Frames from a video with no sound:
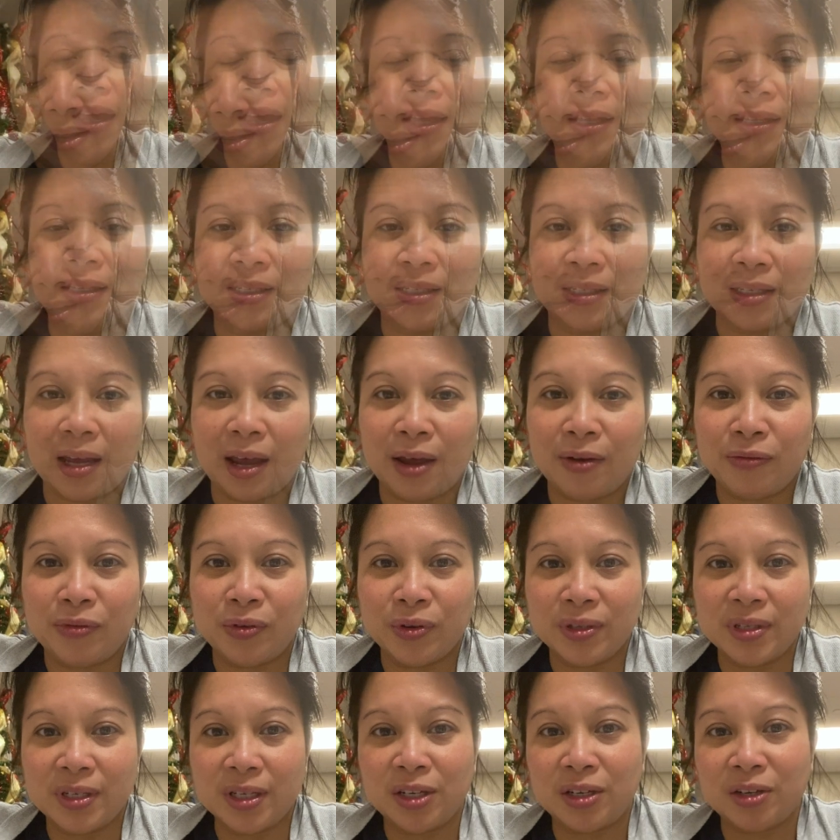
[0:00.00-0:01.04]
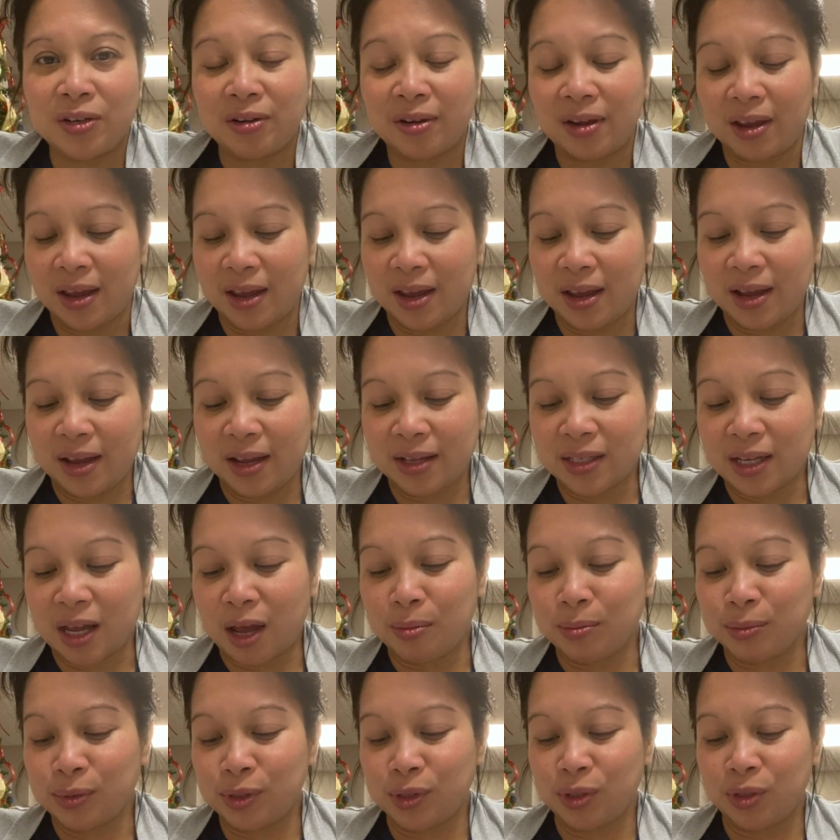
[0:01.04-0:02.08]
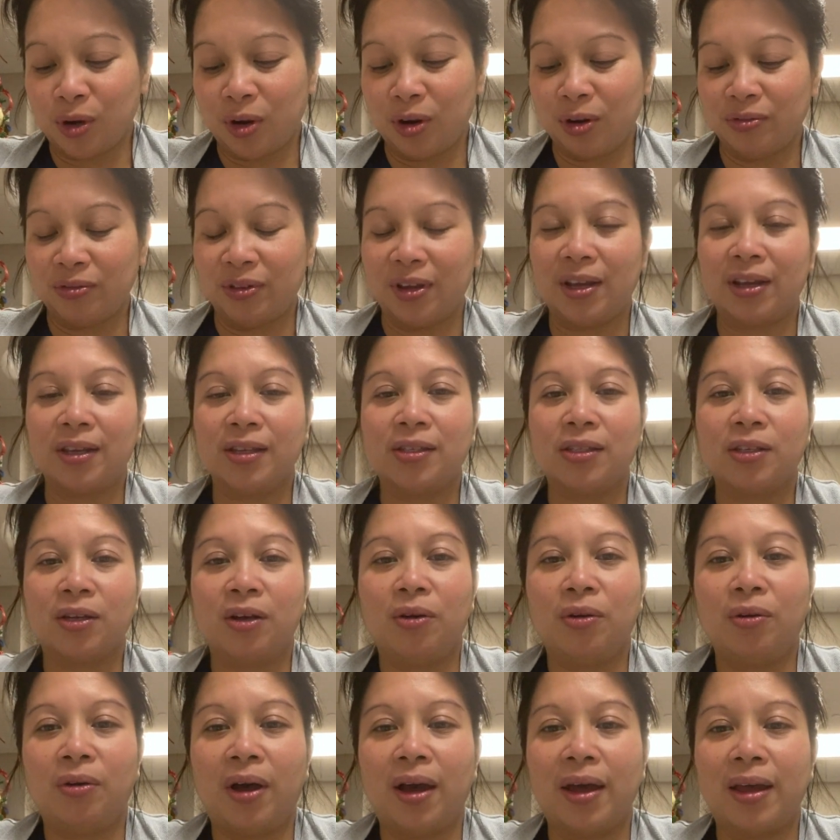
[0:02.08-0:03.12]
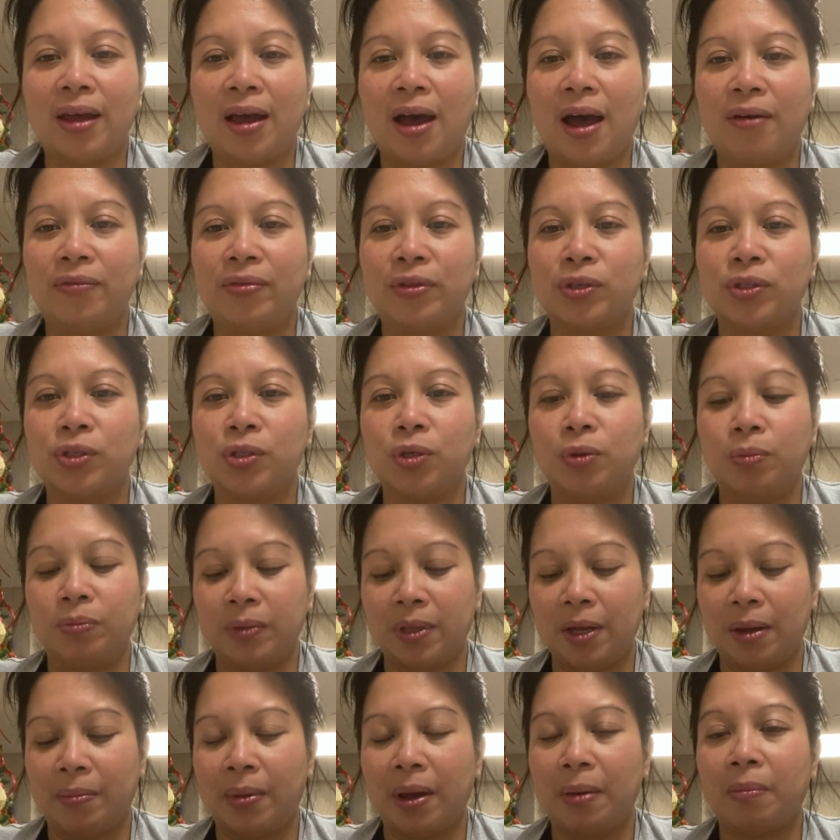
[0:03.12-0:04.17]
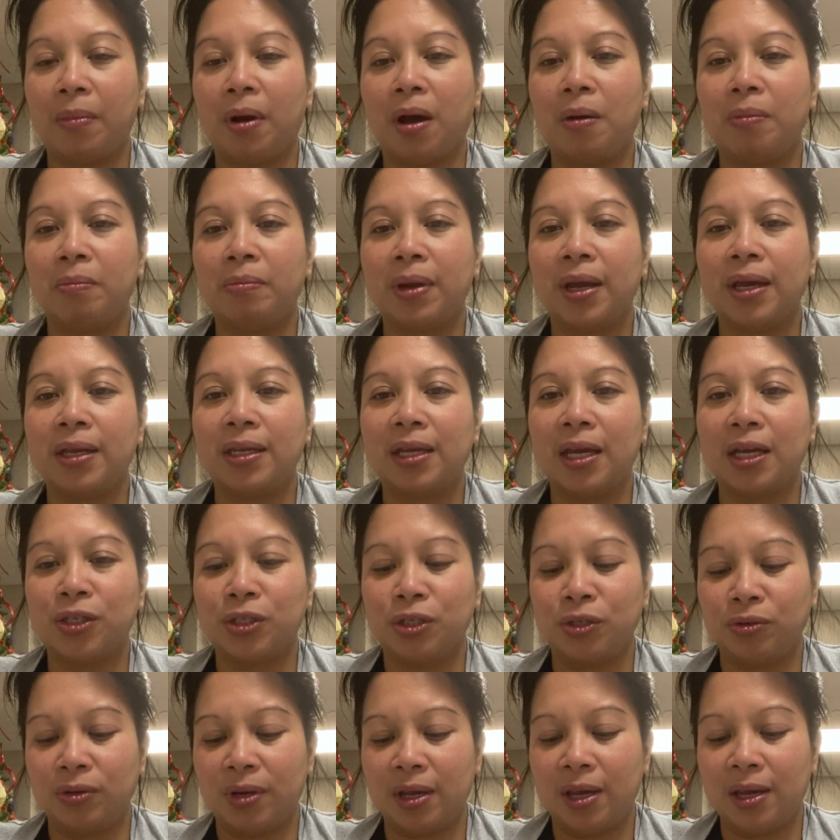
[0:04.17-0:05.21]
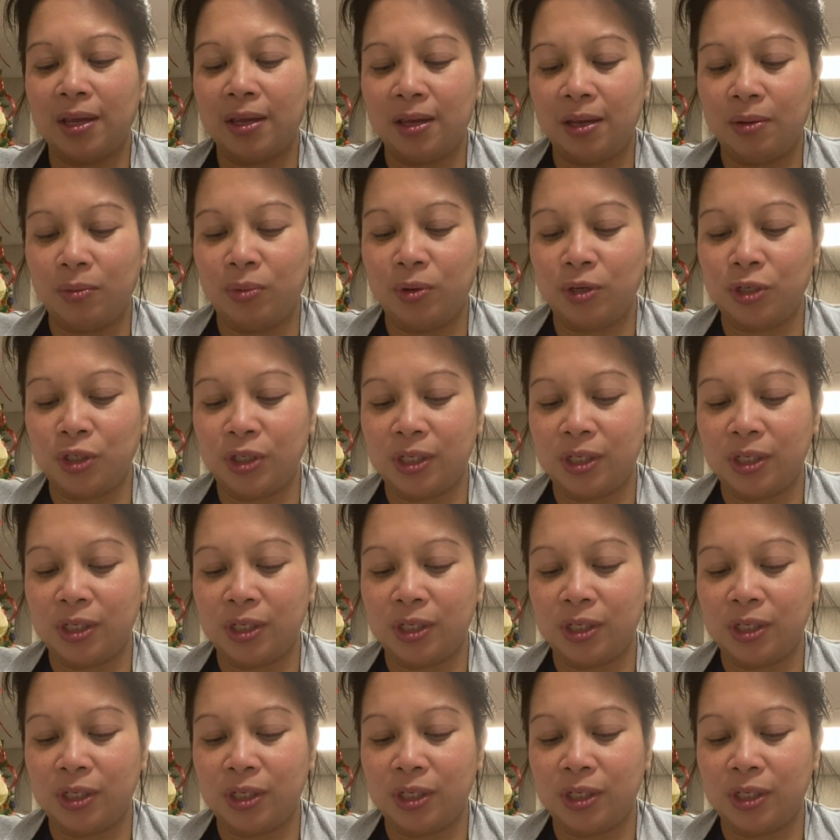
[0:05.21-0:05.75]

It's time for dinner and I'm starving. So I have the soup that my mom made yesterday, which